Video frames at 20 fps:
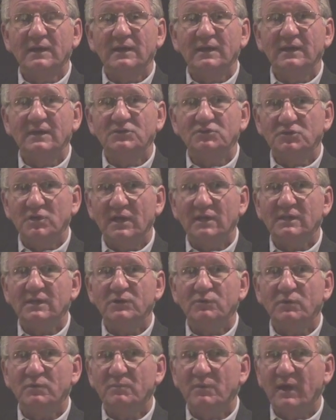He
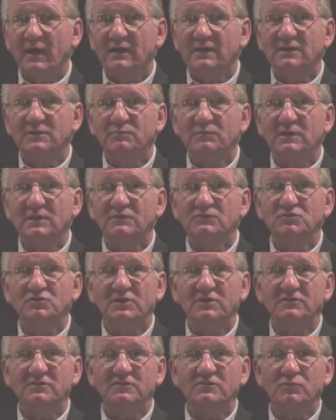gently reminded me of
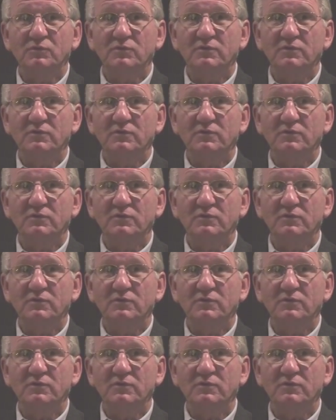Jesus'